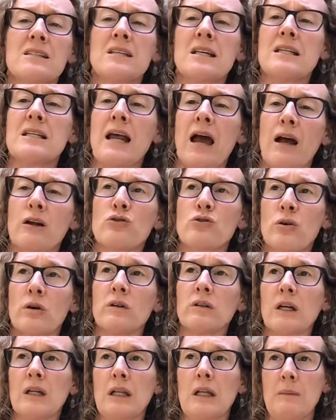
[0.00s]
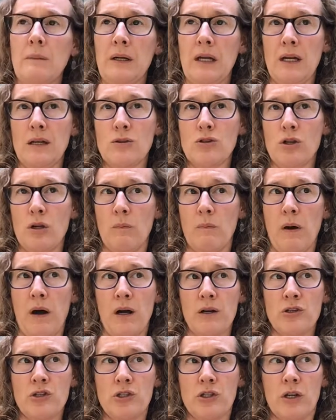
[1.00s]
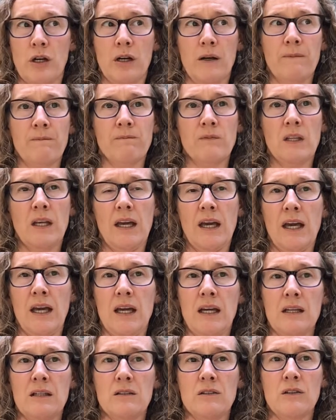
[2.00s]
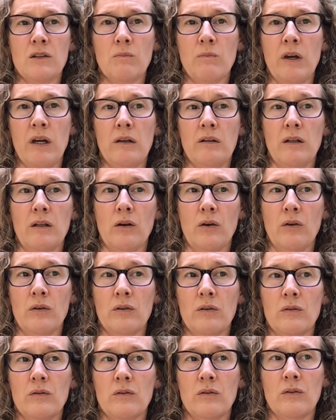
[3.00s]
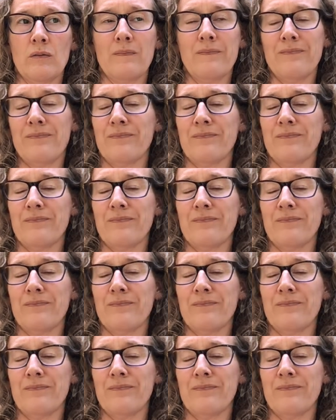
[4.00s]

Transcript: That is a natural elimination posture. And, in